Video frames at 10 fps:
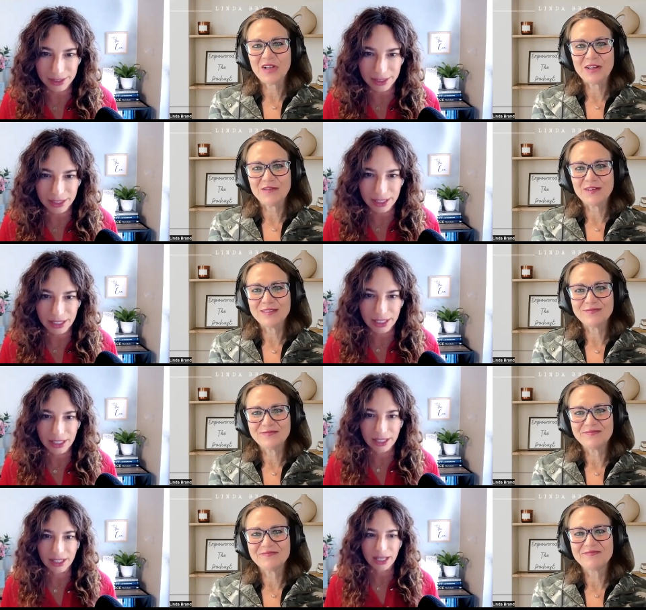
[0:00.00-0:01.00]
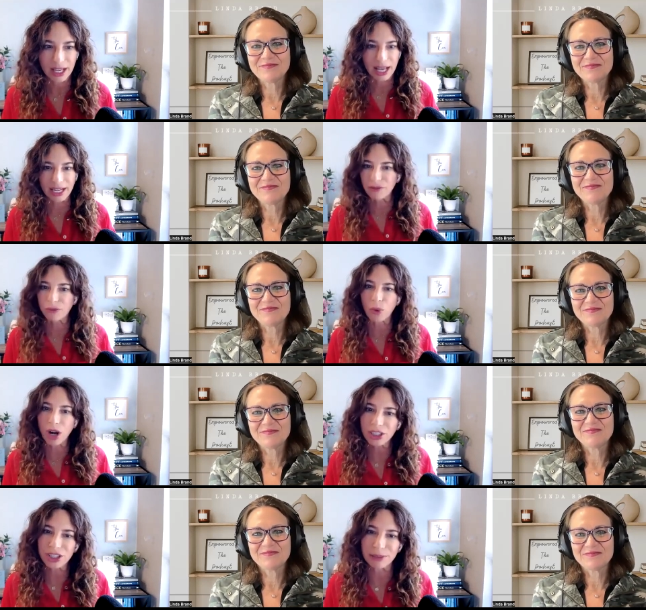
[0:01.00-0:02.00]
Speaker 1: I love it and I've
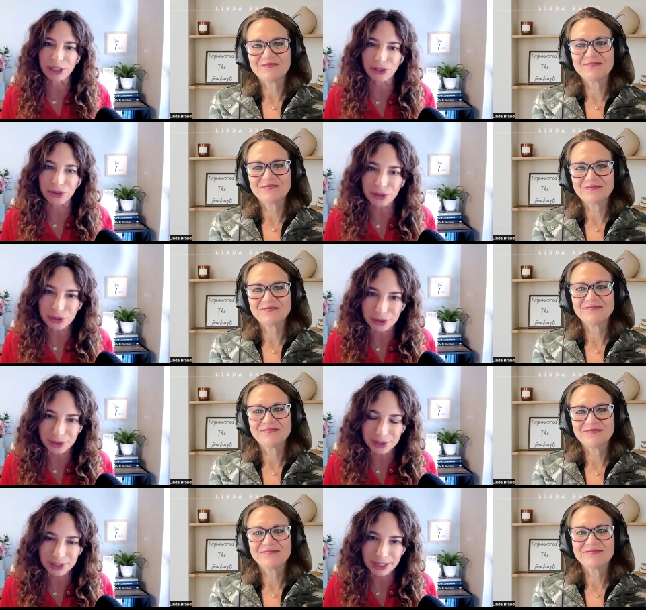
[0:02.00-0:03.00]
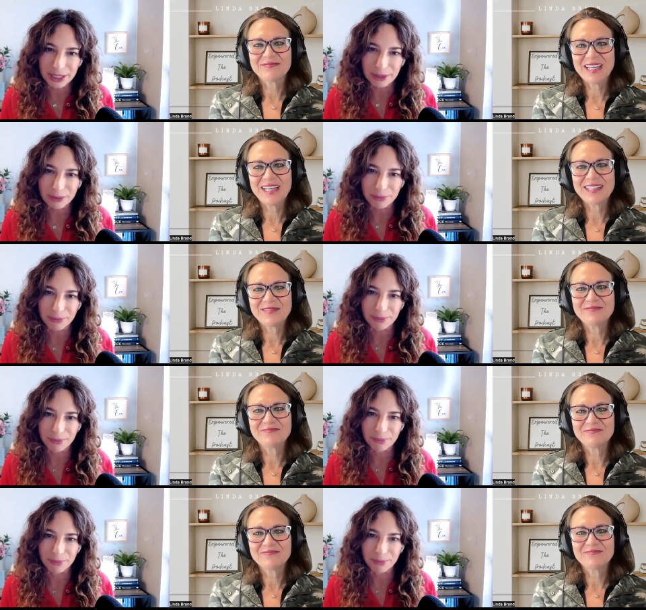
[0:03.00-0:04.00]
watched it be true.
Speaker 2: Yeah.
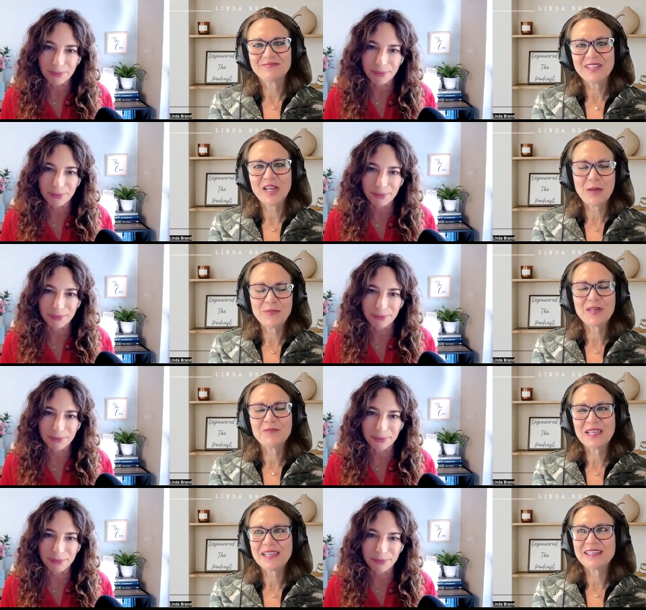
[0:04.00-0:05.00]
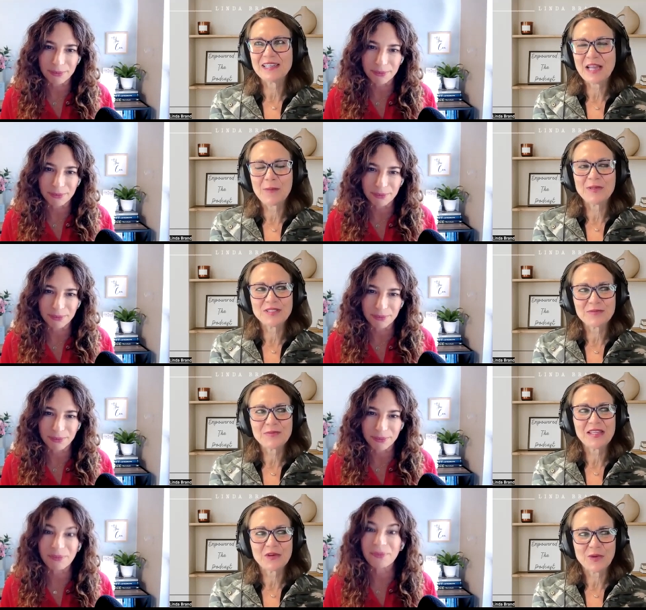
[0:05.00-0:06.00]
It happened to me. It happened to
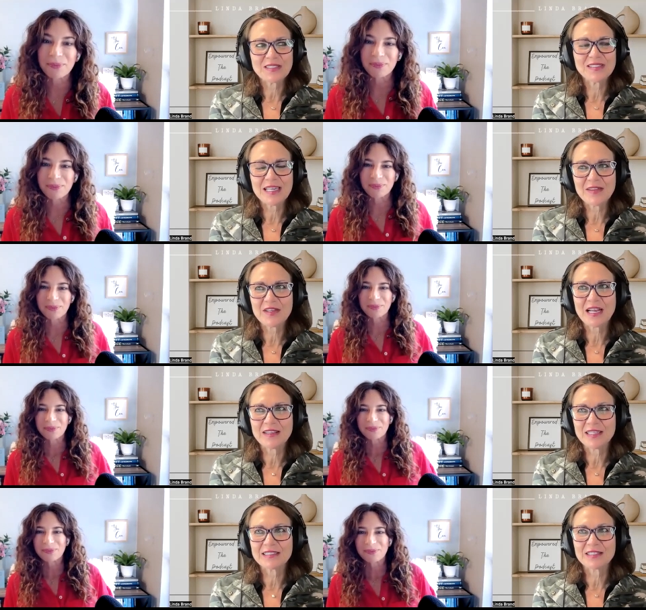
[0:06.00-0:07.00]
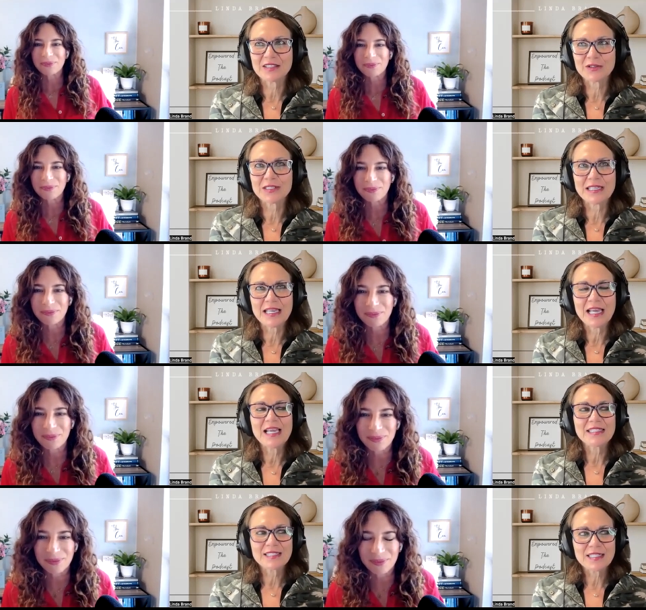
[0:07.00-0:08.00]
me the one day that I like literally
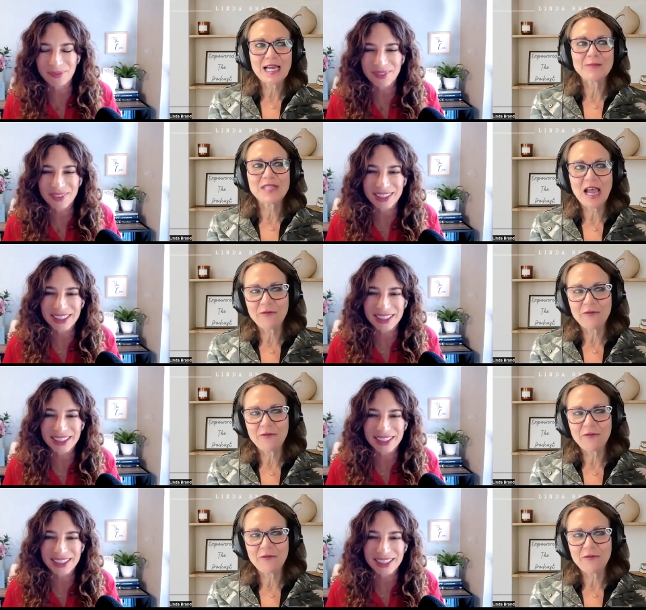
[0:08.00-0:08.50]
stopped